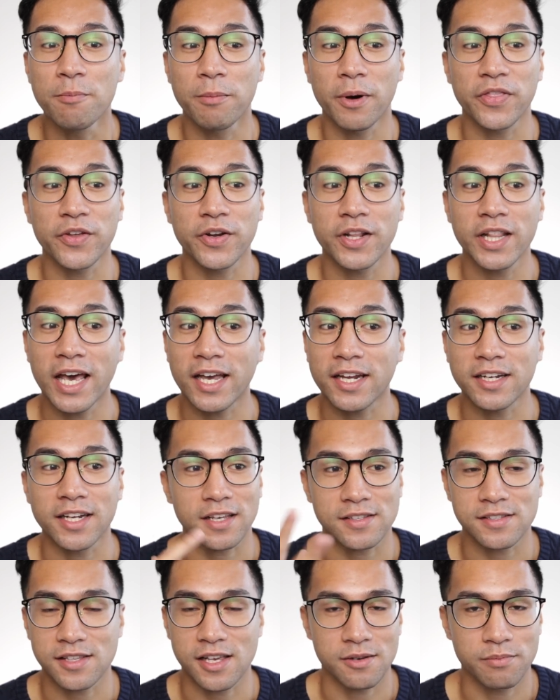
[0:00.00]
But they're like,
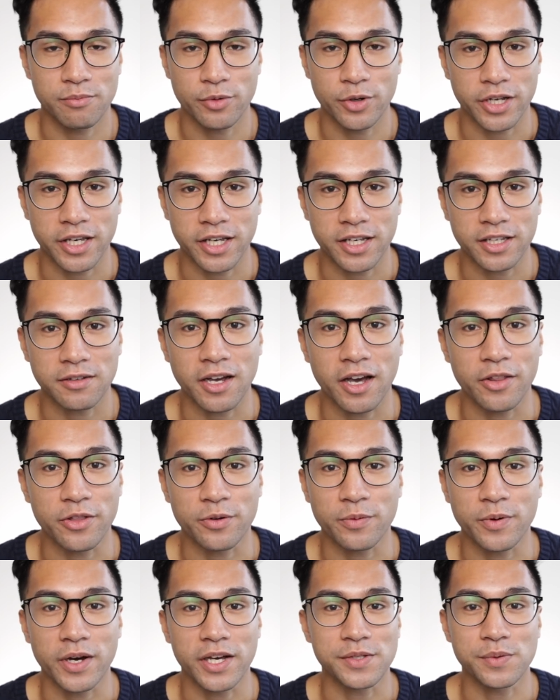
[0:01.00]
next time bring it.
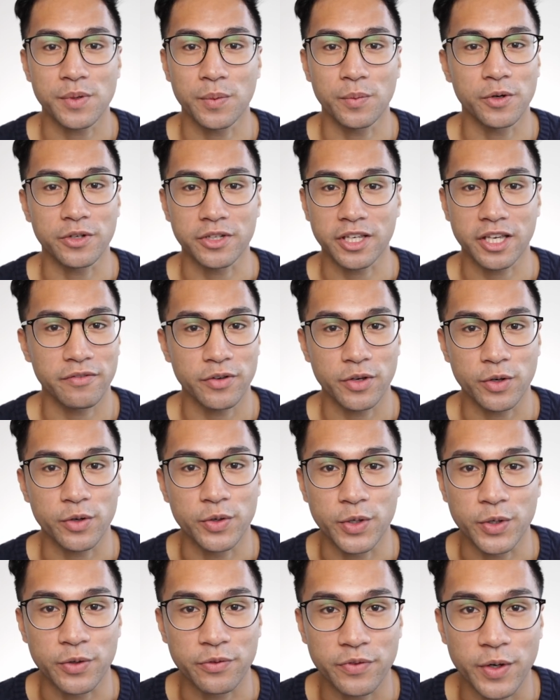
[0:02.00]
Otherwise, we won't give you
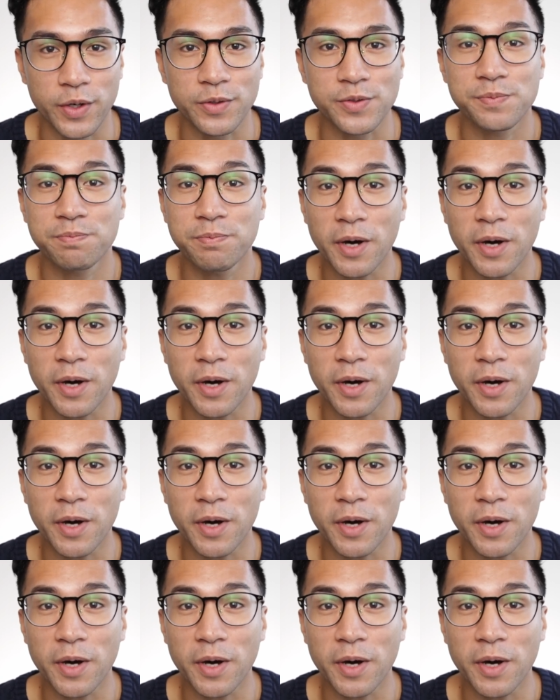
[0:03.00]
your new phone.